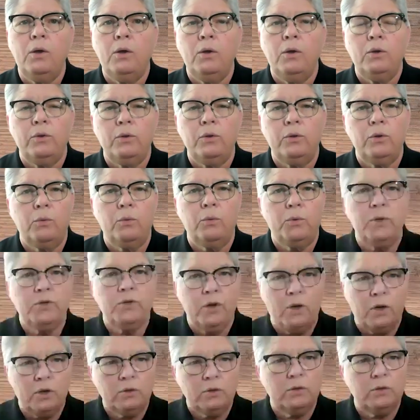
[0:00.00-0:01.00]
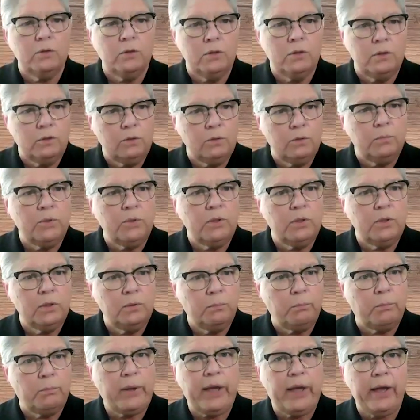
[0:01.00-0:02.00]
Mm-hmm. you know we talked a little bit
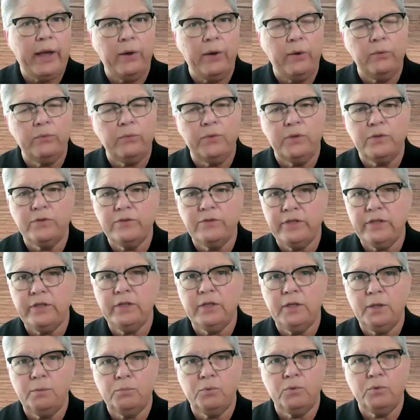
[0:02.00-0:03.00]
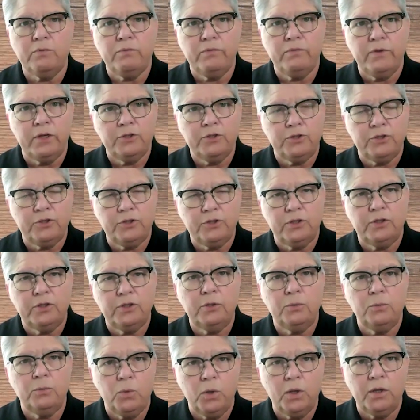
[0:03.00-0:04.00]
about the cna profession
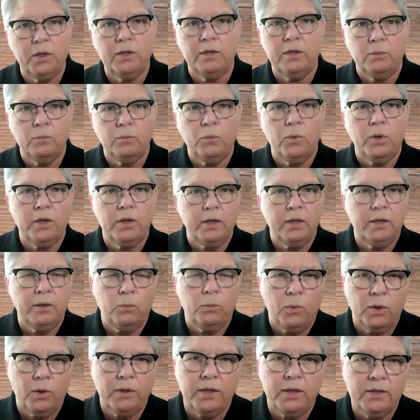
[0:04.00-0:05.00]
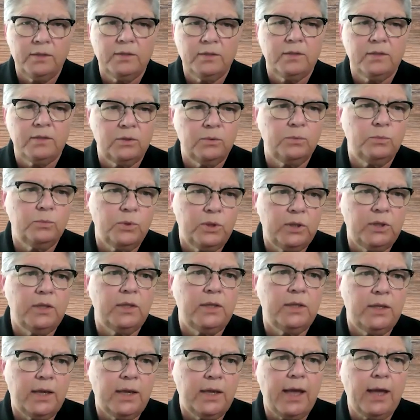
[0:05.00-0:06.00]
and what what it, what needs to
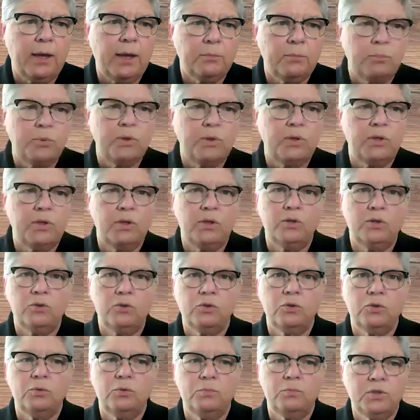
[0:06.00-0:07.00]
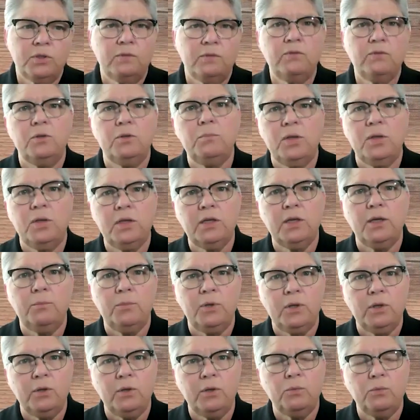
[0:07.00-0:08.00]
really happen in terms of it
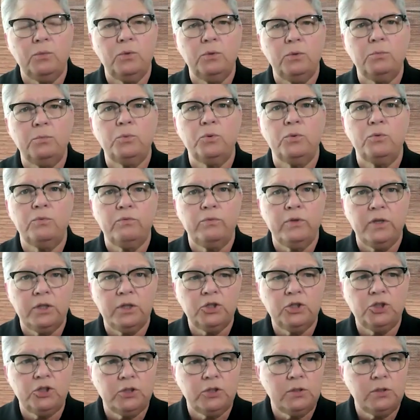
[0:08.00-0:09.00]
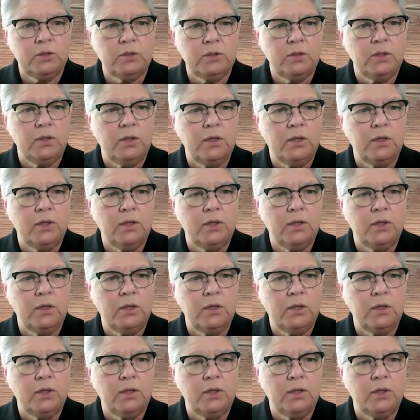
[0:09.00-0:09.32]
becoming a real profession